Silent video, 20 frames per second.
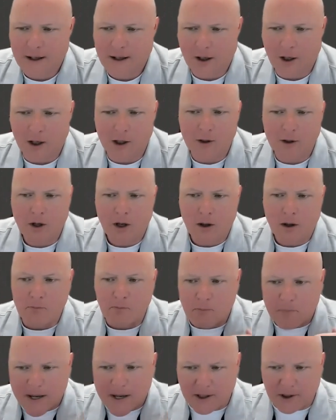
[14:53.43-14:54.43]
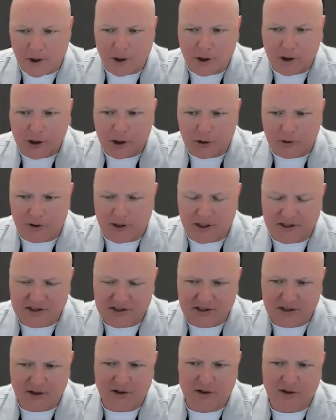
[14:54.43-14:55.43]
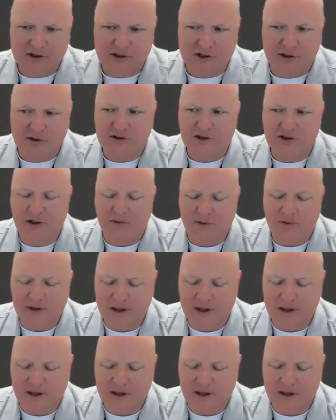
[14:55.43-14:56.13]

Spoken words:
are bigger units that are associated with